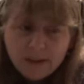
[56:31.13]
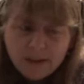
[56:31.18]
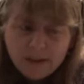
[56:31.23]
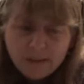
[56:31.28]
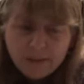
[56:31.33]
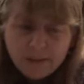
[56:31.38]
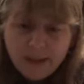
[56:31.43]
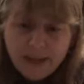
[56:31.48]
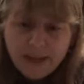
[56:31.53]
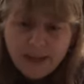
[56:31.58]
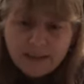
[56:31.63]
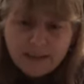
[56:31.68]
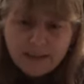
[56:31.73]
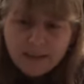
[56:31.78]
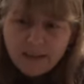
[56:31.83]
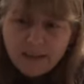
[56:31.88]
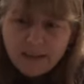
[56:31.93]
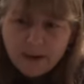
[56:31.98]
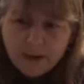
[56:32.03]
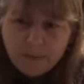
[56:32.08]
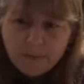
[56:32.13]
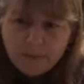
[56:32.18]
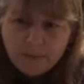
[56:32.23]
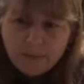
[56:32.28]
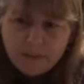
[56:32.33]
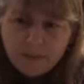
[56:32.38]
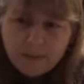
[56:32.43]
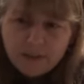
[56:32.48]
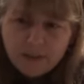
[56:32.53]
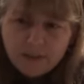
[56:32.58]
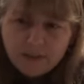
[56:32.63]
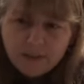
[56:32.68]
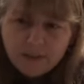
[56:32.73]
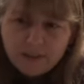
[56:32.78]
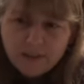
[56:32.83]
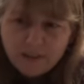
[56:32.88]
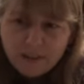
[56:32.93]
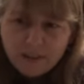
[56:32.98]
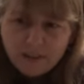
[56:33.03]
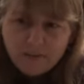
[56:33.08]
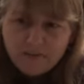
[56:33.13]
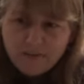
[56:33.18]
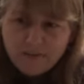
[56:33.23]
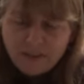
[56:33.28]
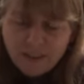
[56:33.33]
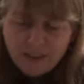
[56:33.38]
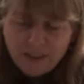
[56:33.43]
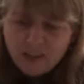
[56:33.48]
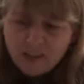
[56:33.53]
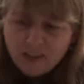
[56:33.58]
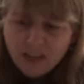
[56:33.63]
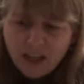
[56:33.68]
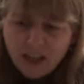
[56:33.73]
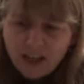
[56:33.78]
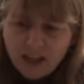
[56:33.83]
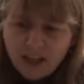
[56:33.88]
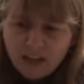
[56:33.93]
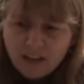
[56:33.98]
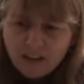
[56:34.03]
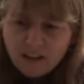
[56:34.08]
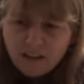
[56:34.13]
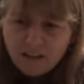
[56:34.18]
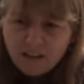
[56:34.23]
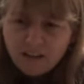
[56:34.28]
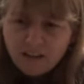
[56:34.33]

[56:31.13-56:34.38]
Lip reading: makes them feel like,